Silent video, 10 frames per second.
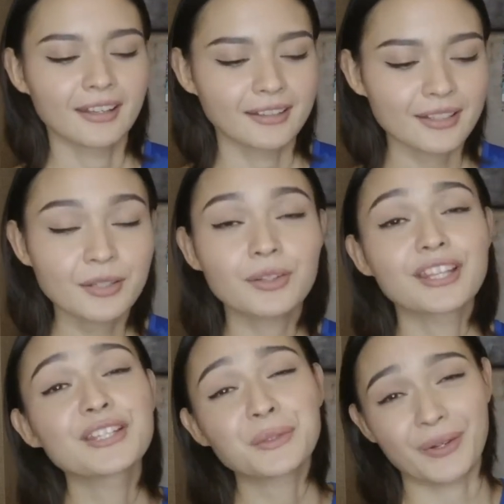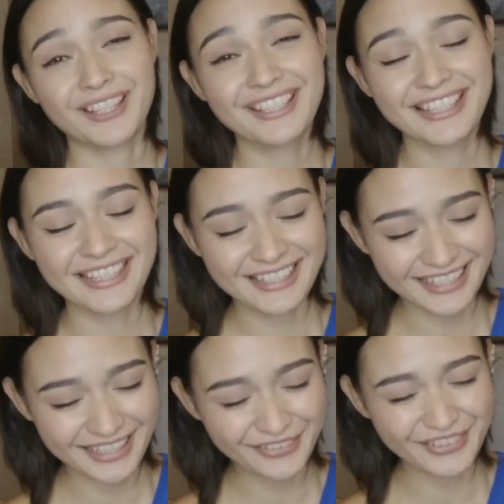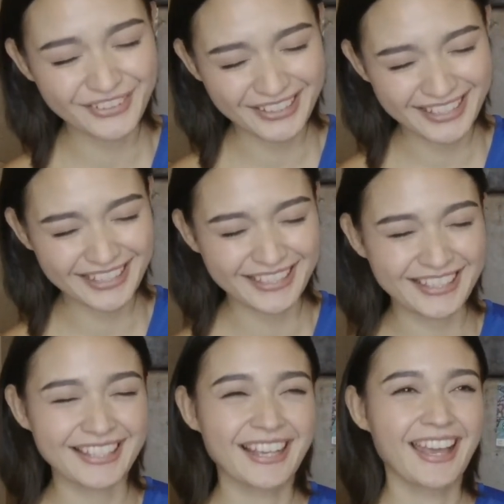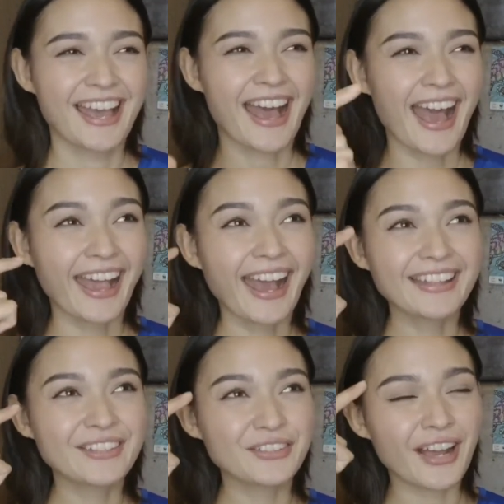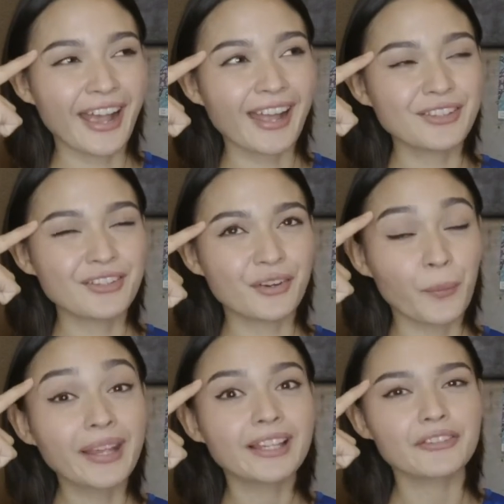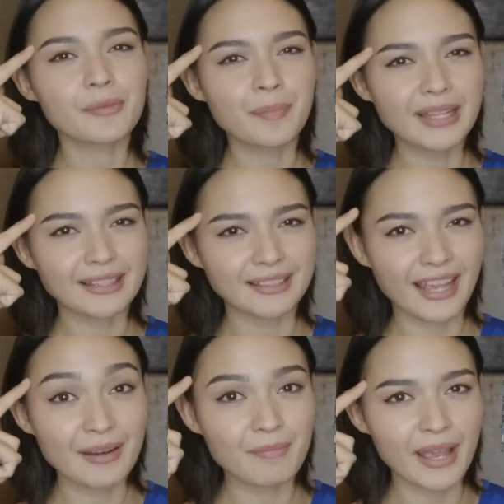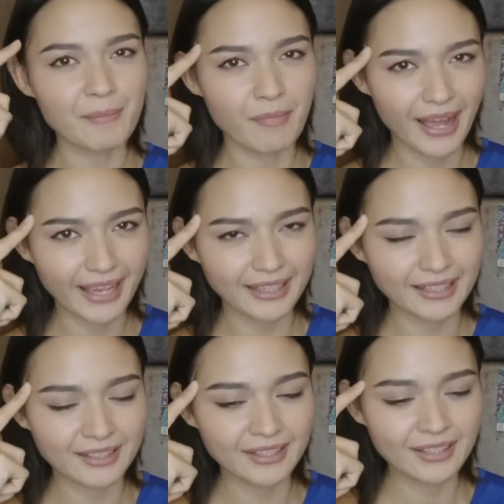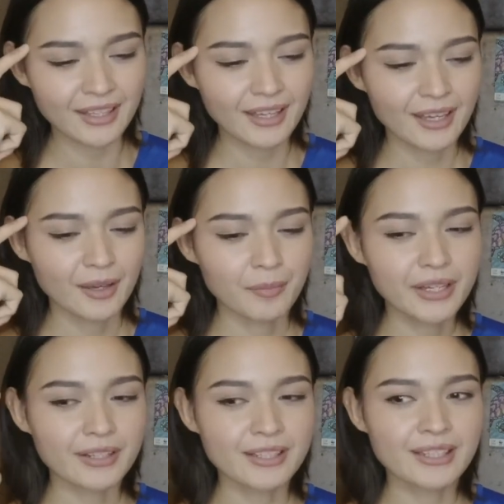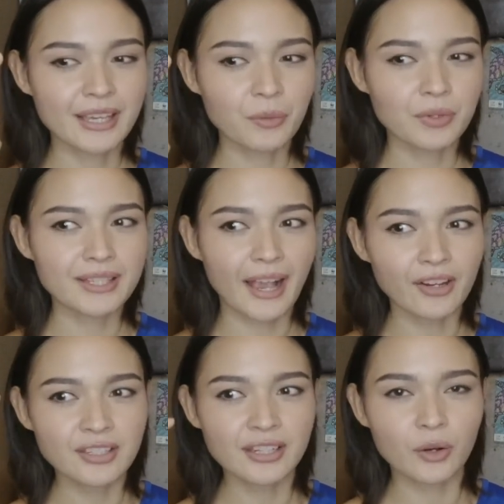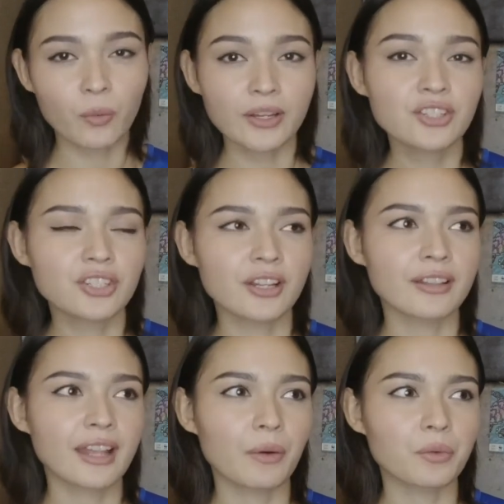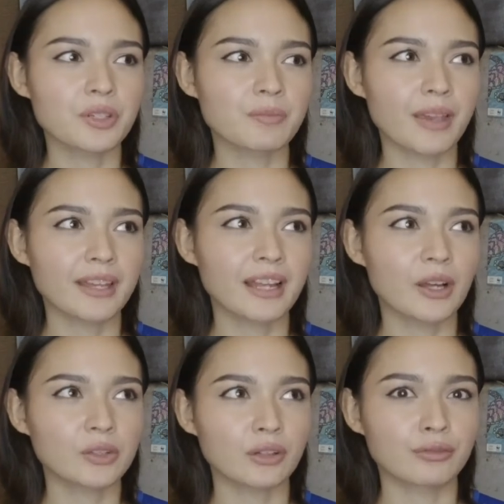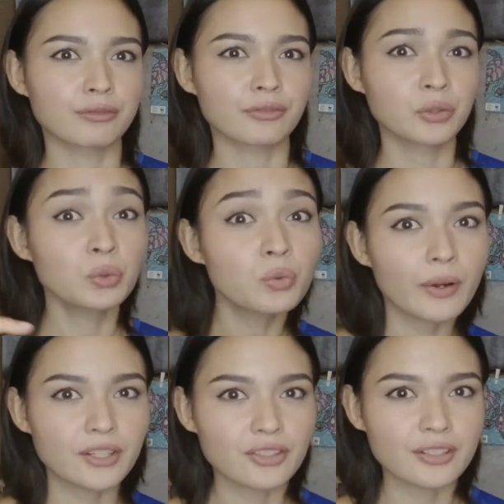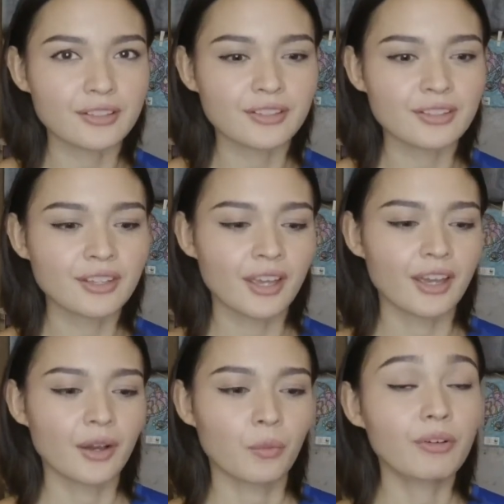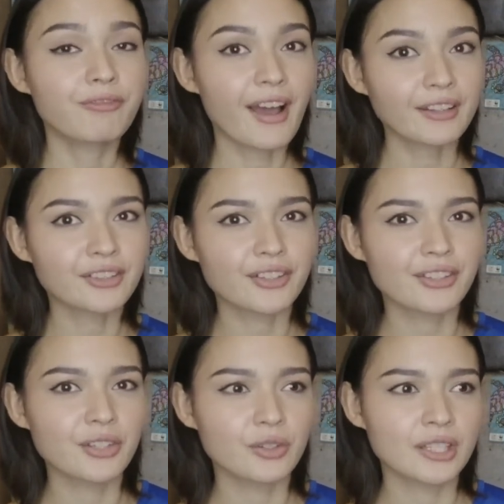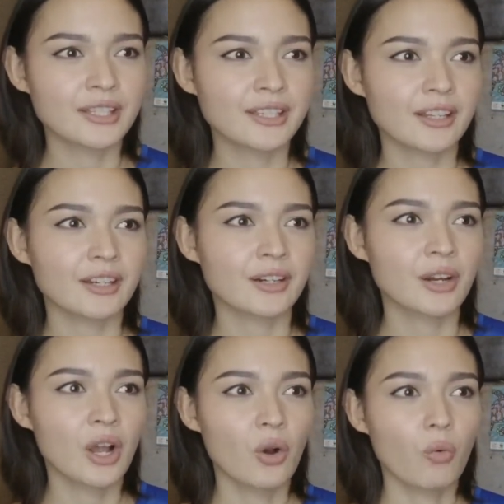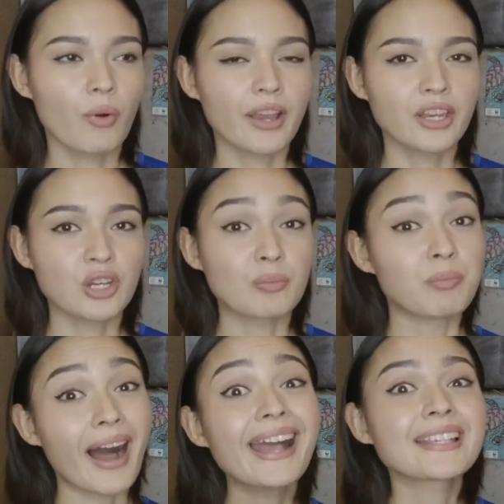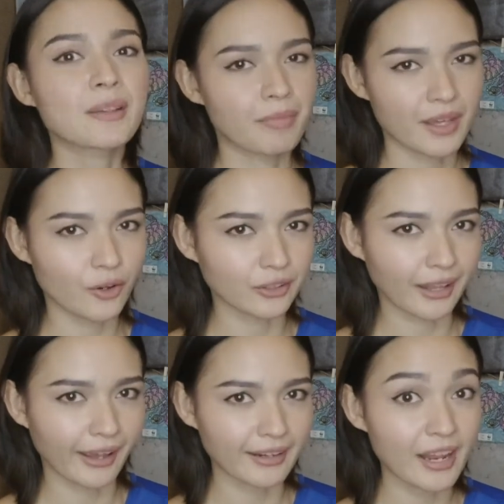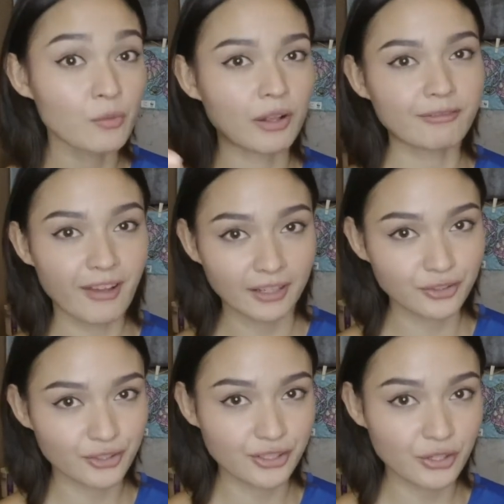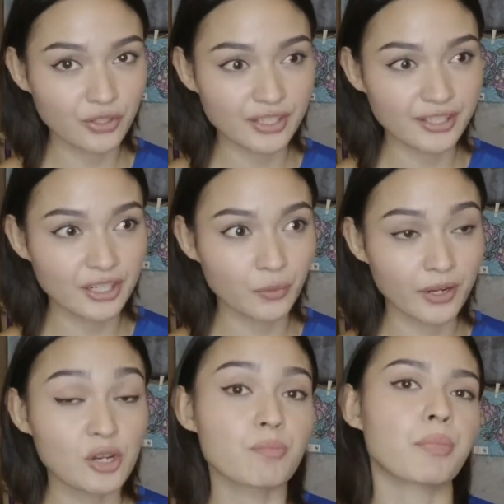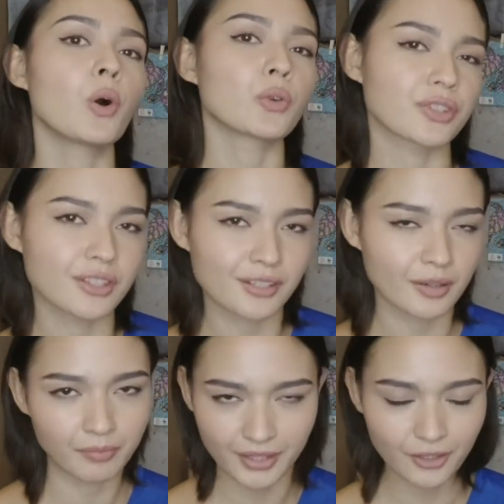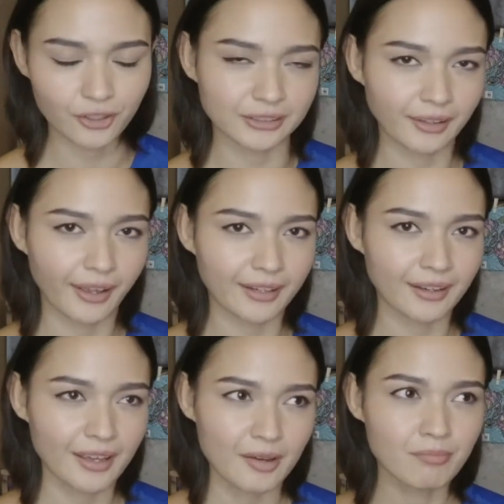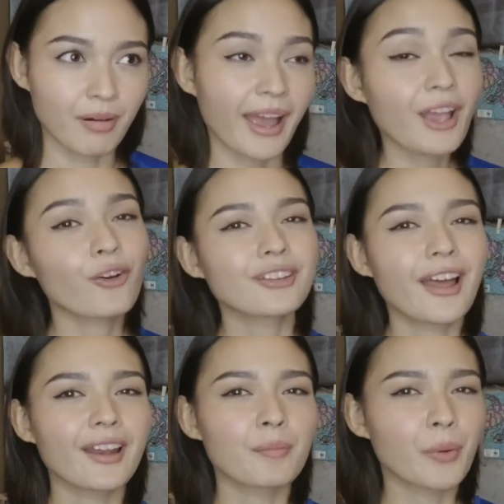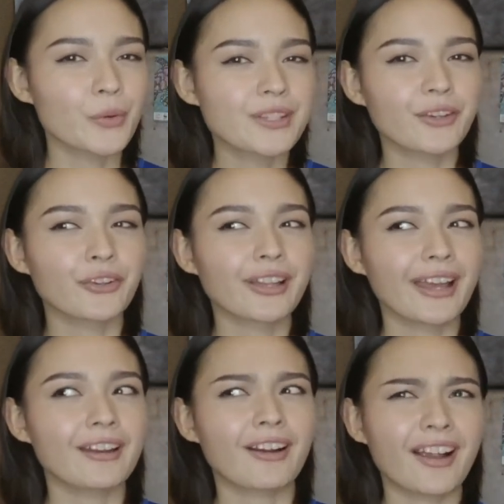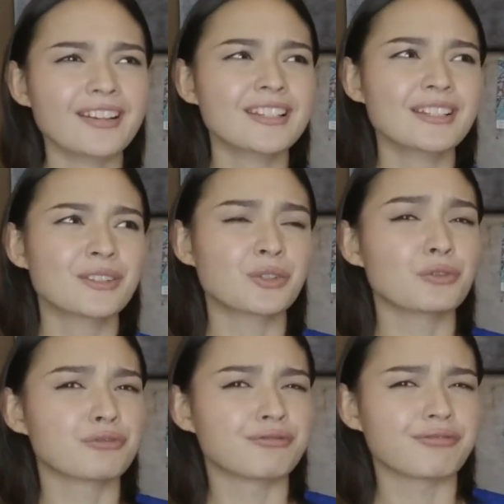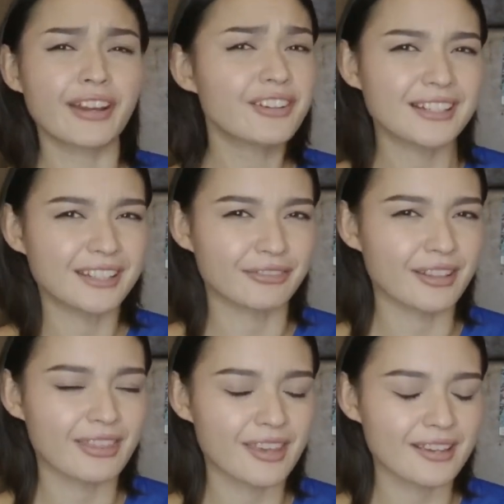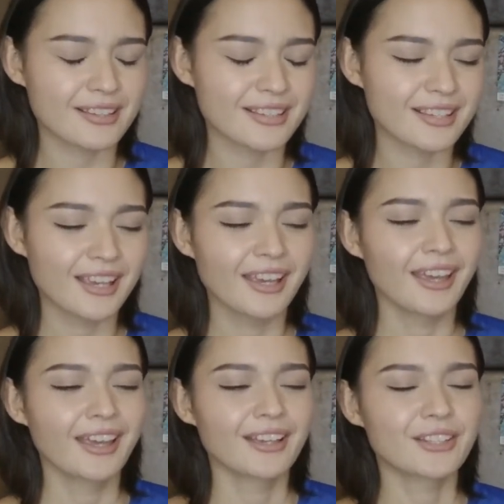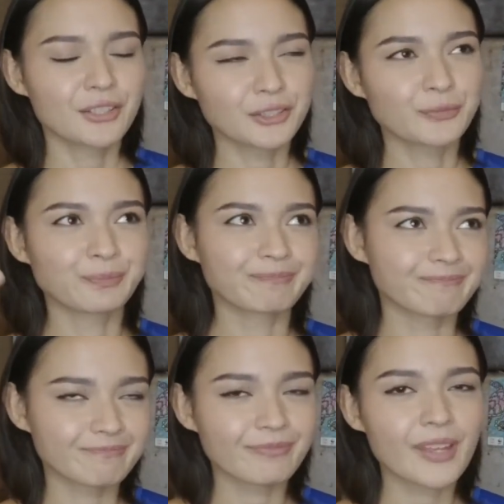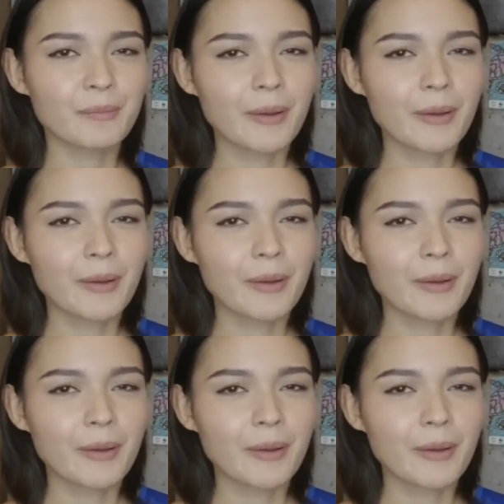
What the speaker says: this question itself, goodness, I had to quickly repeat it in my mind, because it was actually a question that was made out of 2 questions. What factors do you consider when you buy something online, and what factors do you consider when you post something online? Buying online and posting online are actually 2 very different things. So my